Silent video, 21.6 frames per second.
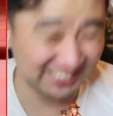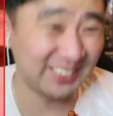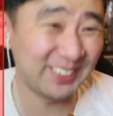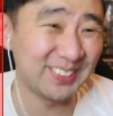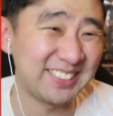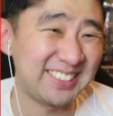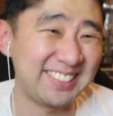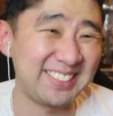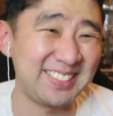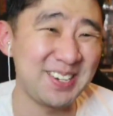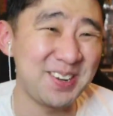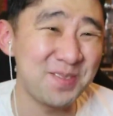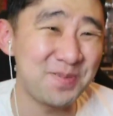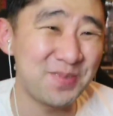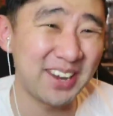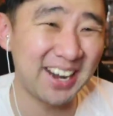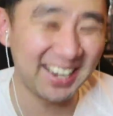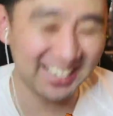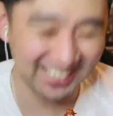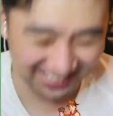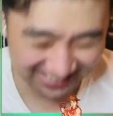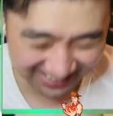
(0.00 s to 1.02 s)
stupid,
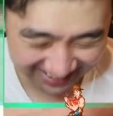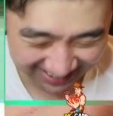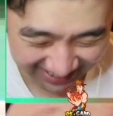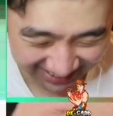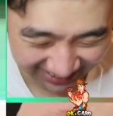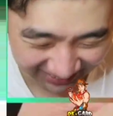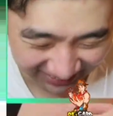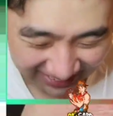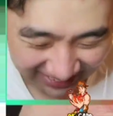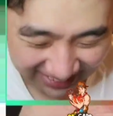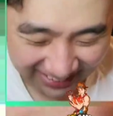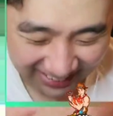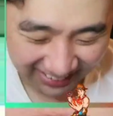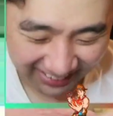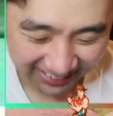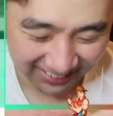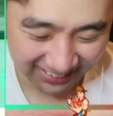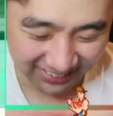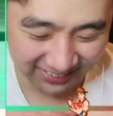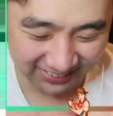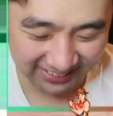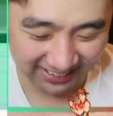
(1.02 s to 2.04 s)
I didn't
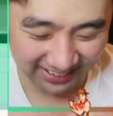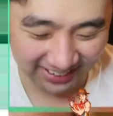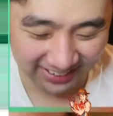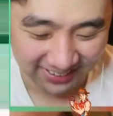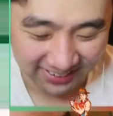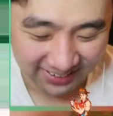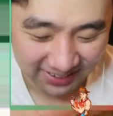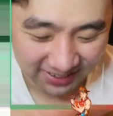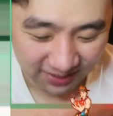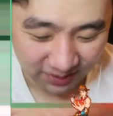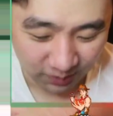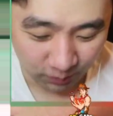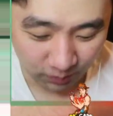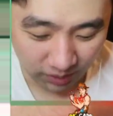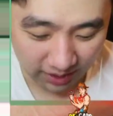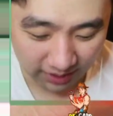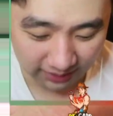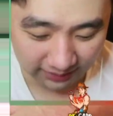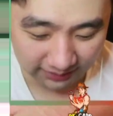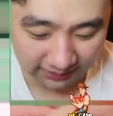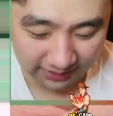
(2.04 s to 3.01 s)
know. Okay, well, let